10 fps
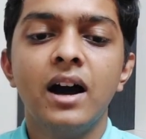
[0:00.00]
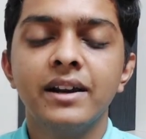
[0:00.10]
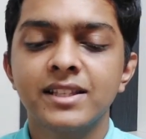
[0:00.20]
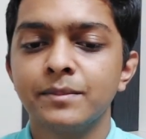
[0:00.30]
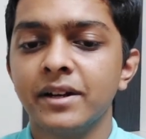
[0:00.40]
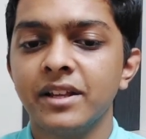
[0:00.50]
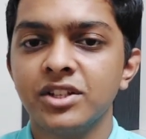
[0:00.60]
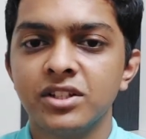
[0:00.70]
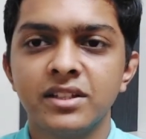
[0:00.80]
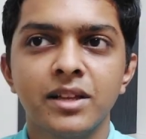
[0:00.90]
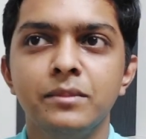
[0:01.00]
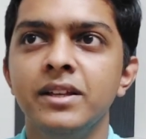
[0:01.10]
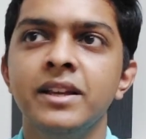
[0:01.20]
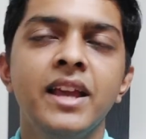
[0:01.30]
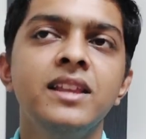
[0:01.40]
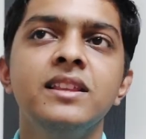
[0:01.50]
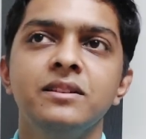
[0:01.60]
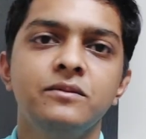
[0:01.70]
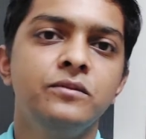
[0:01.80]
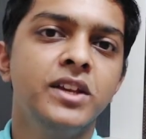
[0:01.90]
our expectation can be
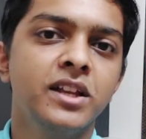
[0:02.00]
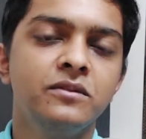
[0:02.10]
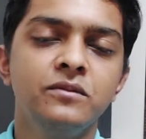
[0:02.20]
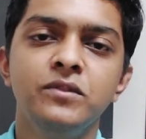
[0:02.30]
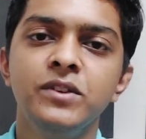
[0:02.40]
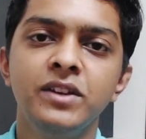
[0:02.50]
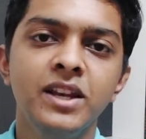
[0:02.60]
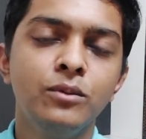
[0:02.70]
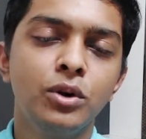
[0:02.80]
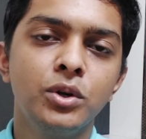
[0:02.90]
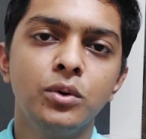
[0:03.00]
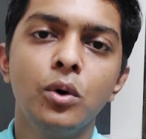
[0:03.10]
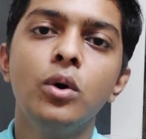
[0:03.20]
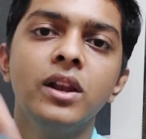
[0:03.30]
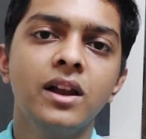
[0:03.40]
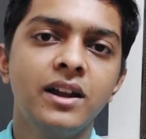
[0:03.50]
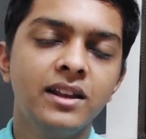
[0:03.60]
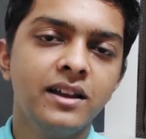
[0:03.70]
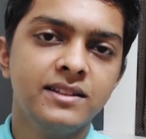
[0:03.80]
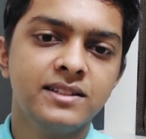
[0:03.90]
anything. We really want to own an
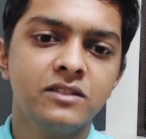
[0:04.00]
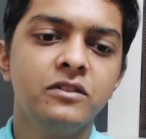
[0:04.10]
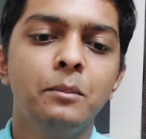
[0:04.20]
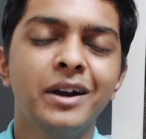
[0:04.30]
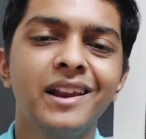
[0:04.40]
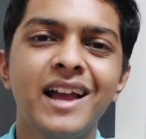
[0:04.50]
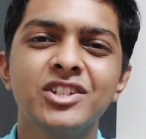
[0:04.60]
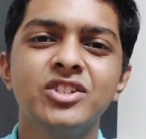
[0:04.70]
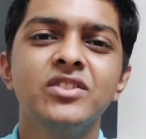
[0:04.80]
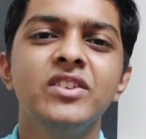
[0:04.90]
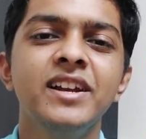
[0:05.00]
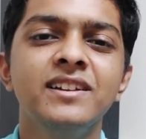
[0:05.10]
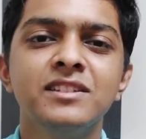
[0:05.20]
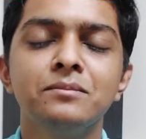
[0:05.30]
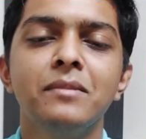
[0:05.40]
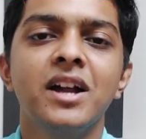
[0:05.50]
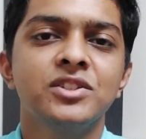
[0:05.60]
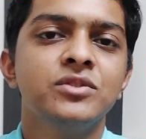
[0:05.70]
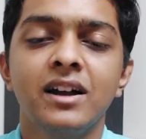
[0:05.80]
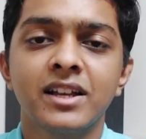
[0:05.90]
antila itself, but our action really doesn't
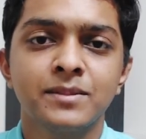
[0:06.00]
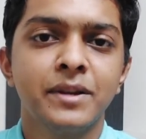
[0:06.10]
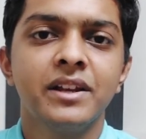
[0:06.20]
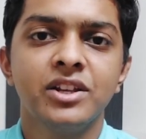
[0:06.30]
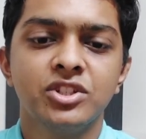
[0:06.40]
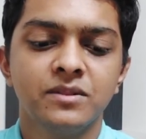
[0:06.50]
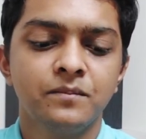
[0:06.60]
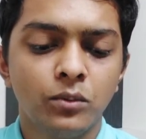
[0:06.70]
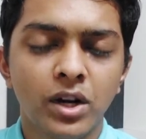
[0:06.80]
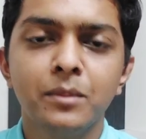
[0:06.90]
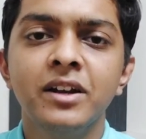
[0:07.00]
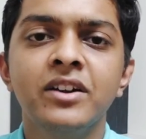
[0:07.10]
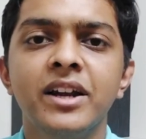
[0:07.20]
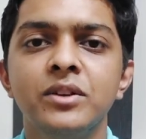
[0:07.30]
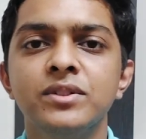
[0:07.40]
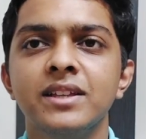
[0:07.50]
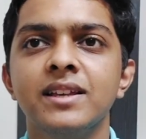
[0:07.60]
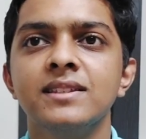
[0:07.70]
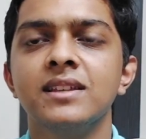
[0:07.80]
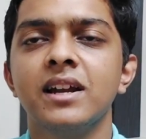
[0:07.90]
match our expectation. What I'm really trying to say
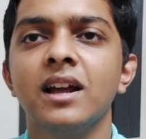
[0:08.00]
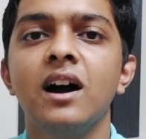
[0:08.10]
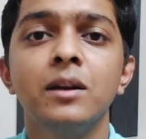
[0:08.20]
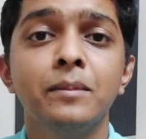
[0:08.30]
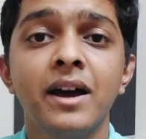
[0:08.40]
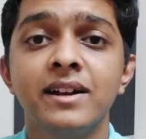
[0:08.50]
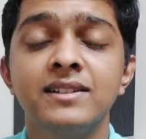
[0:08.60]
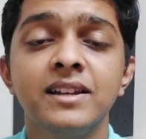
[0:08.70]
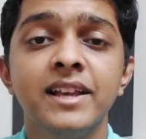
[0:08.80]
is that our parents